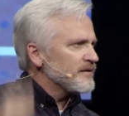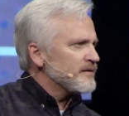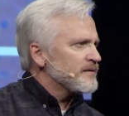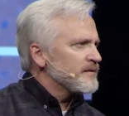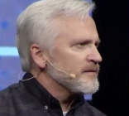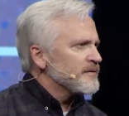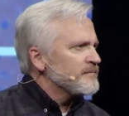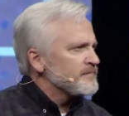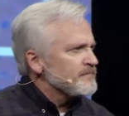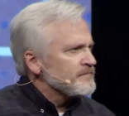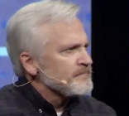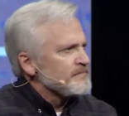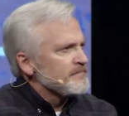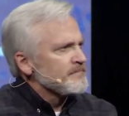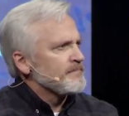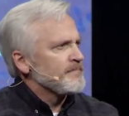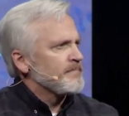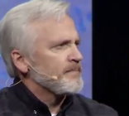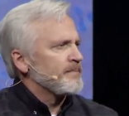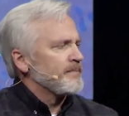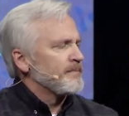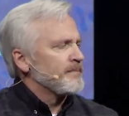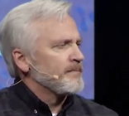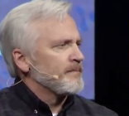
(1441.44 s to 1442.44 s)

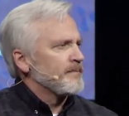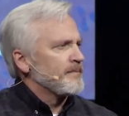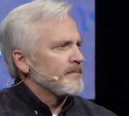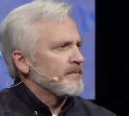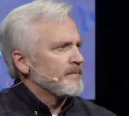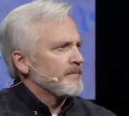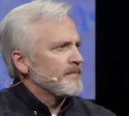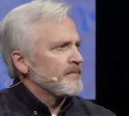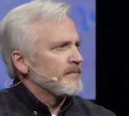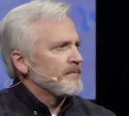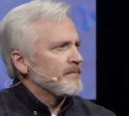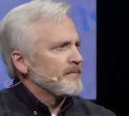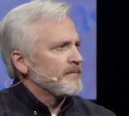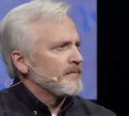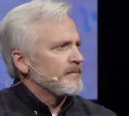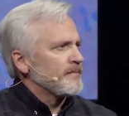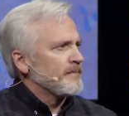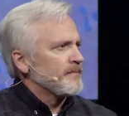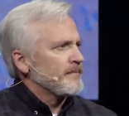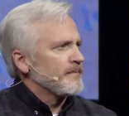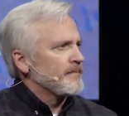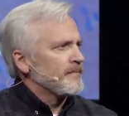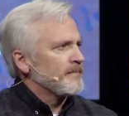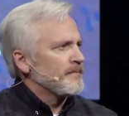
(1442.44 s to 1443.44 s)

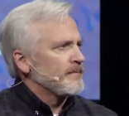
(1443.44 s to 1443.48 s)
Nobody speaks.